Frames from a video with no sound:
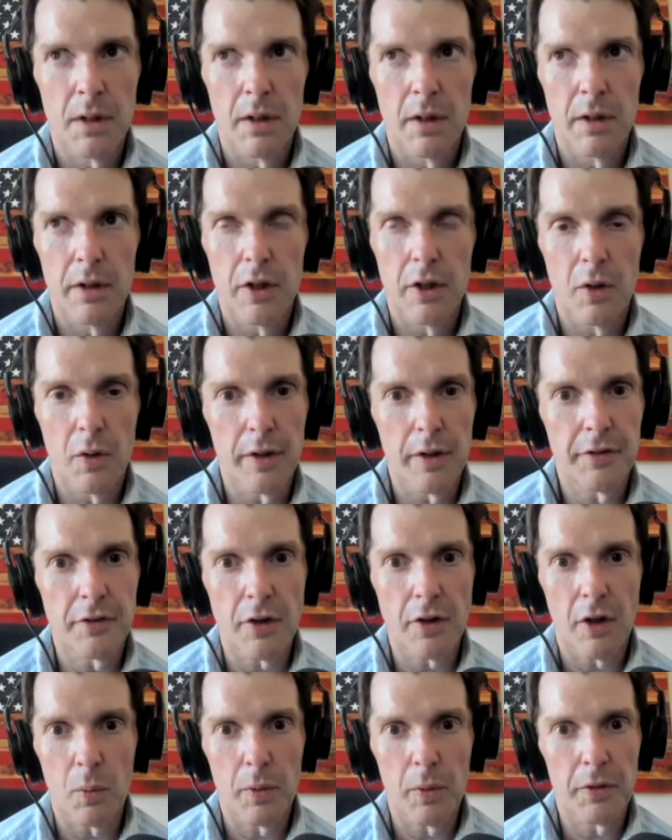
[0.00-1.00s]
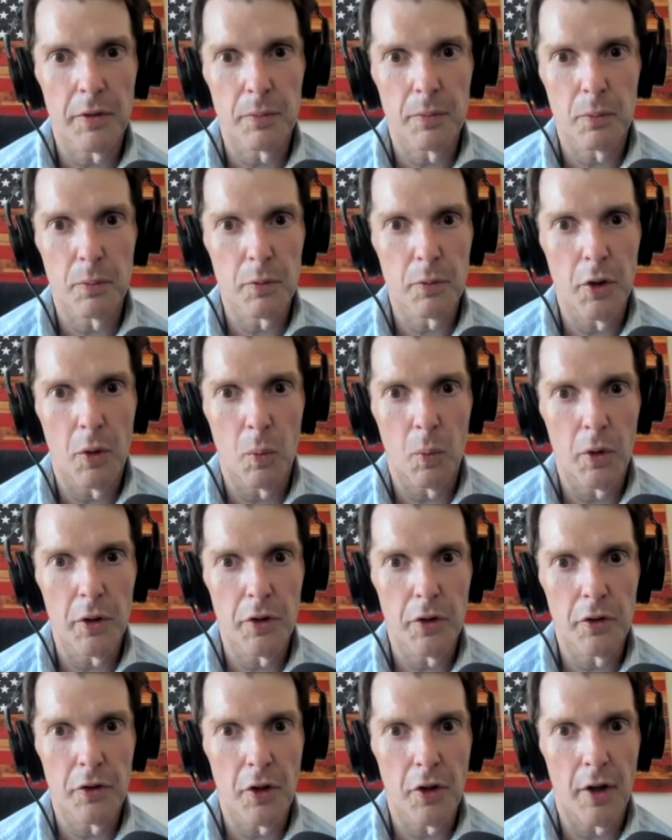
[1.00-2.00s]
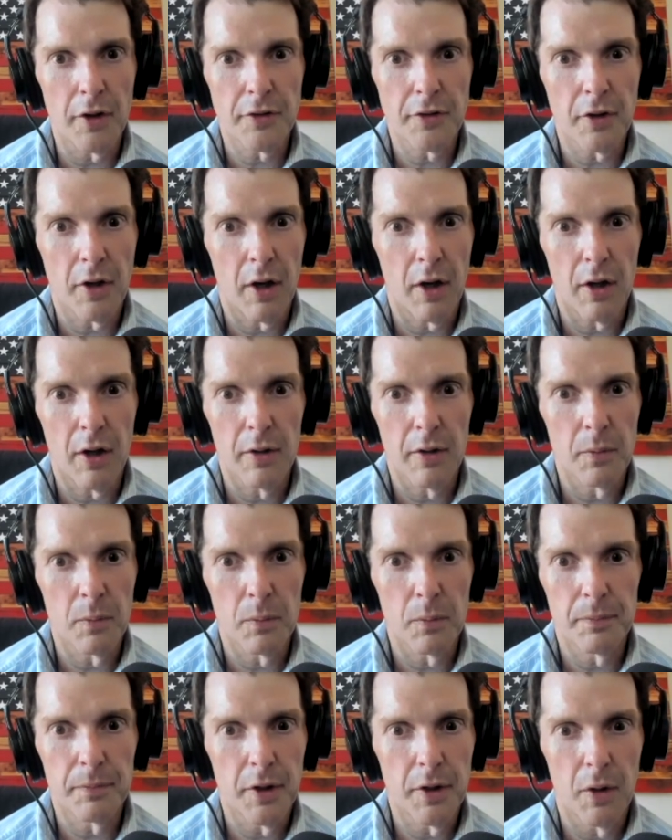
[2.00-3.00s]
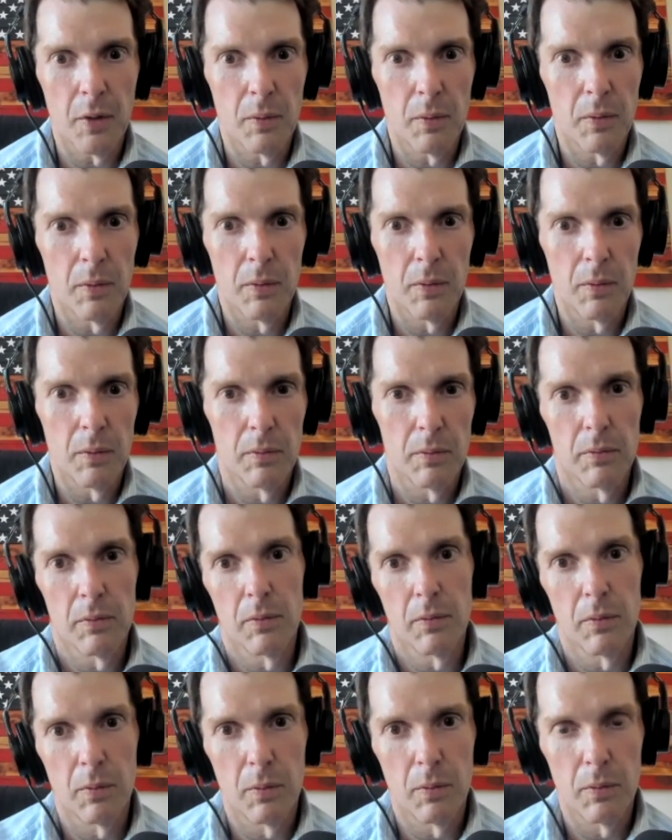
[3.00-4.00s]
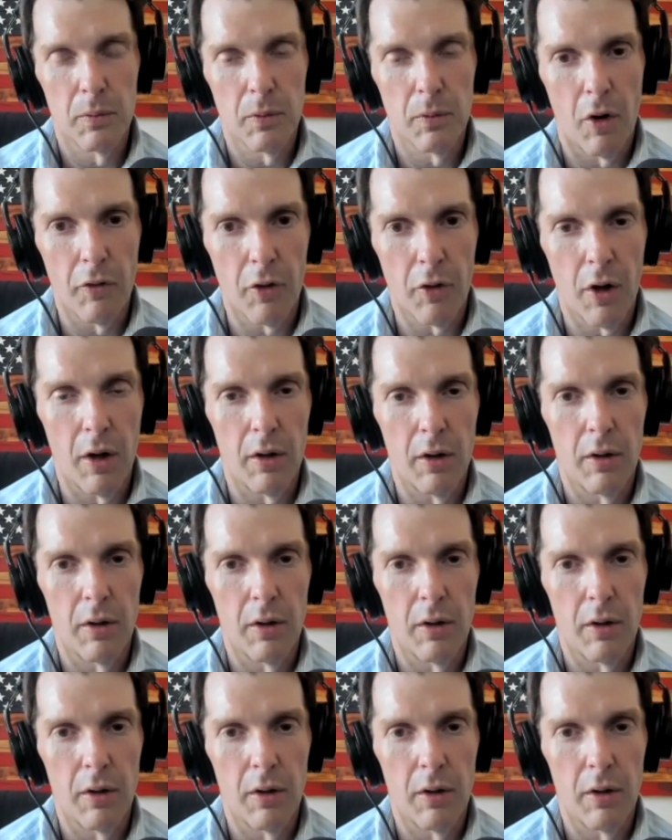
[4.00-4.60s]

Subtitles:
let's start with what your thoughts are, and overall.